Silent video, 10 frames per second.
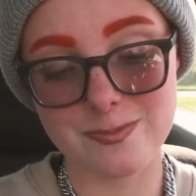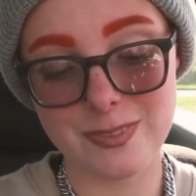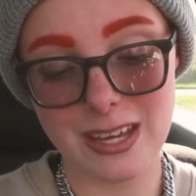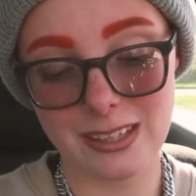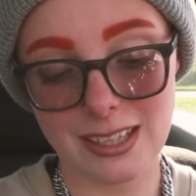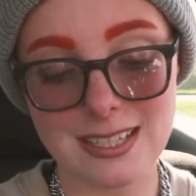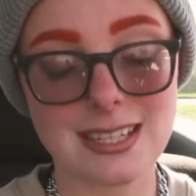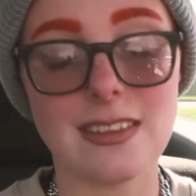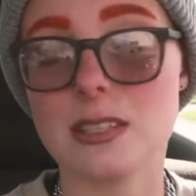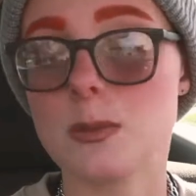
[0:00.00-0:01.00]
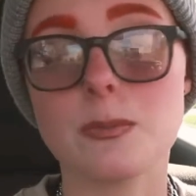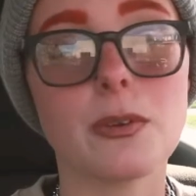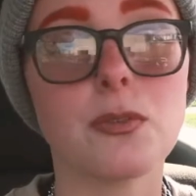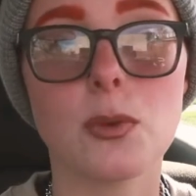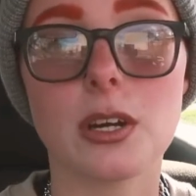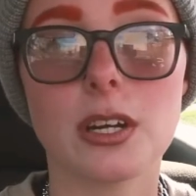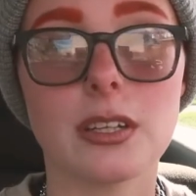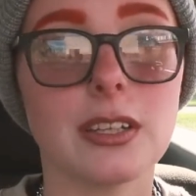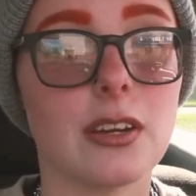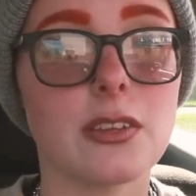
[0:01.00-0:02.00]
And like I said, this was before,
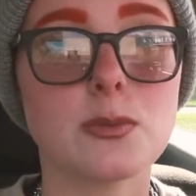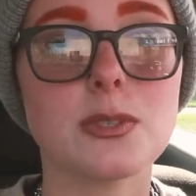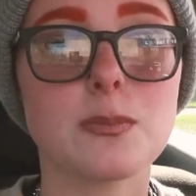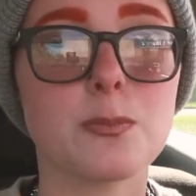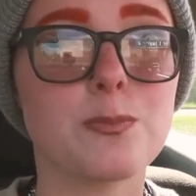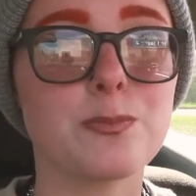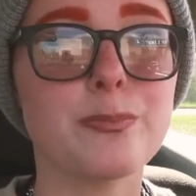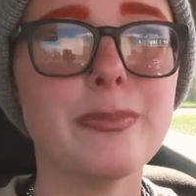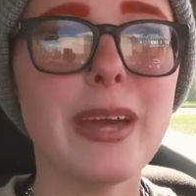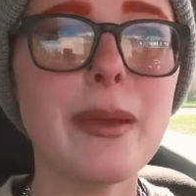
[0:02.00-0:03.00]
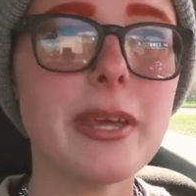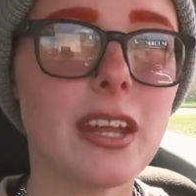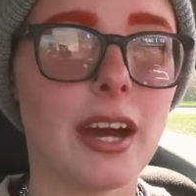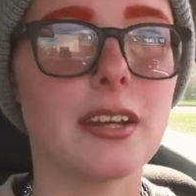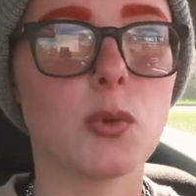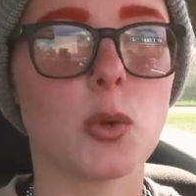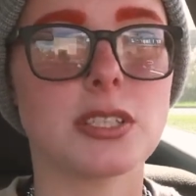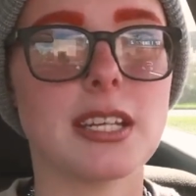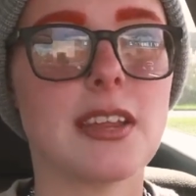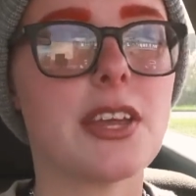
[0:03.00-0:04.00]
this was maybe the height of
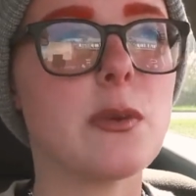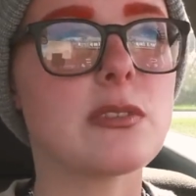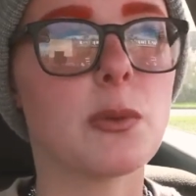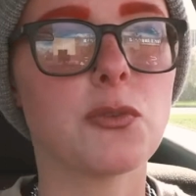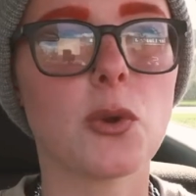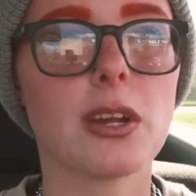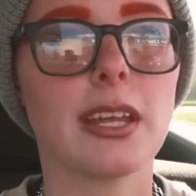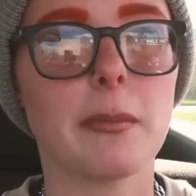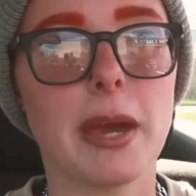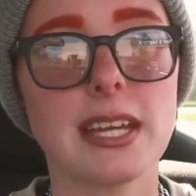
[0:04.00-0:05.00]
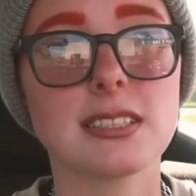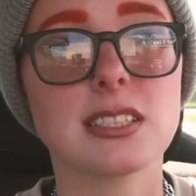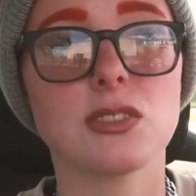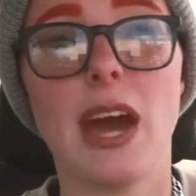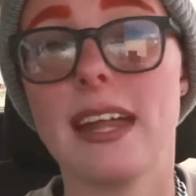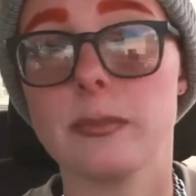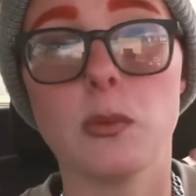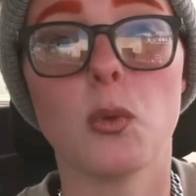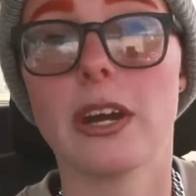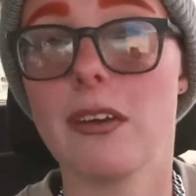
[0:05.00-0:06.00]
quarantine. I think it was before, like, masks had to be
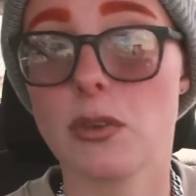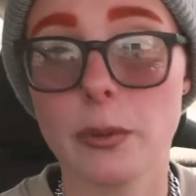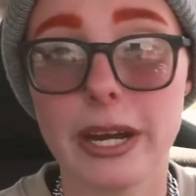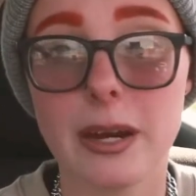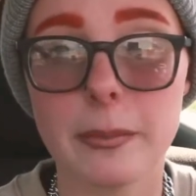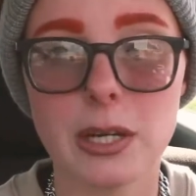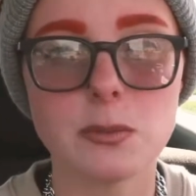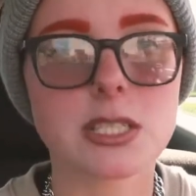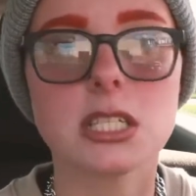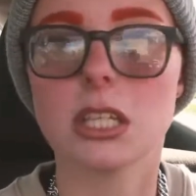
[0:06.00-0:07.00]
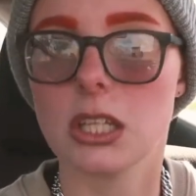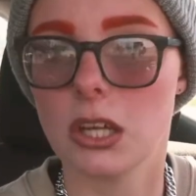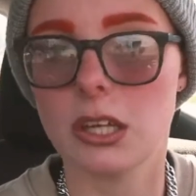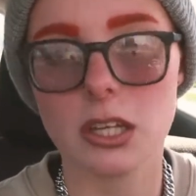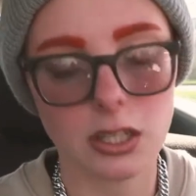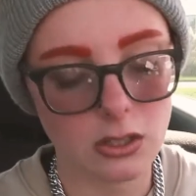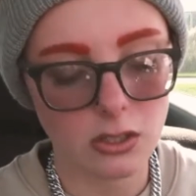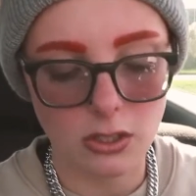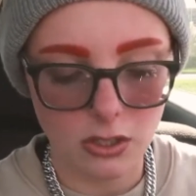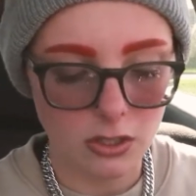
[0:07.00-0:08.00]
worn everywhere, but it was still, like,
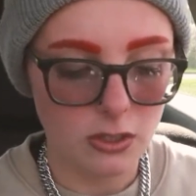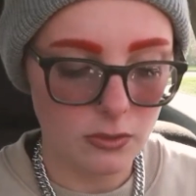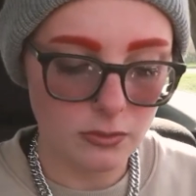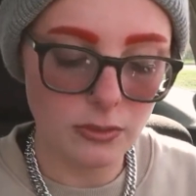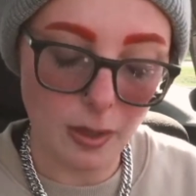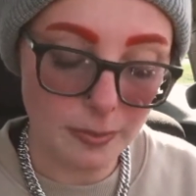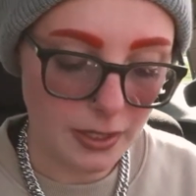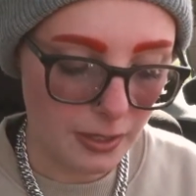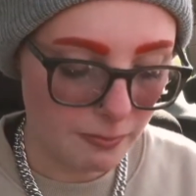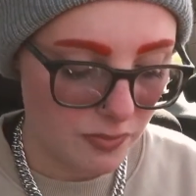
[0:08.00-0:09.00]
up there.